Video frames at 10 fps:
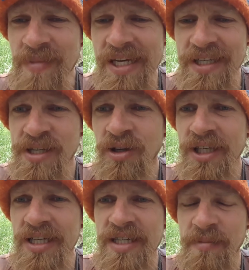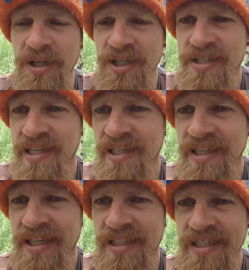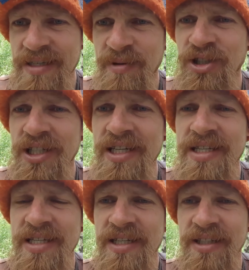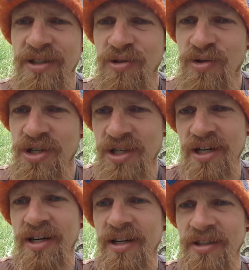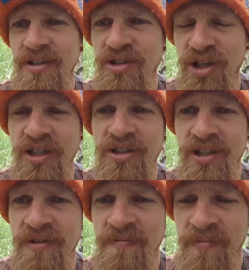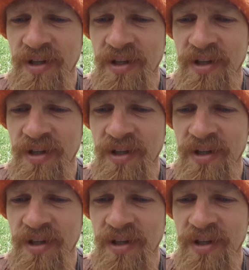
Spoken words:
It's not easy, but it's like at least much easier to start changing.